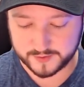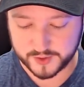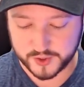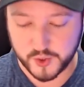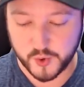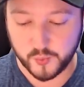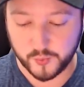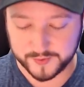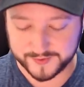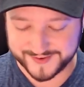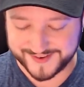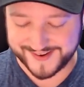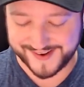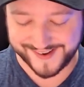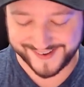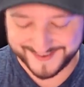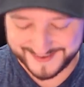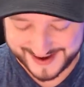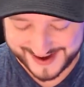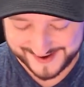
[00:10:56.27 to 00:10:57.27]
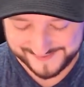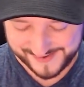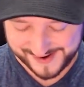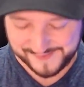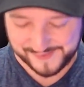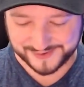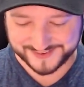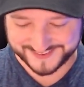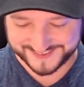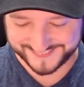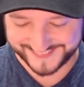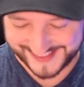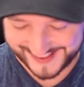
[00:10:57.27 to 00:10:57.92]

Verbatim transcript: You... No, I, I won't do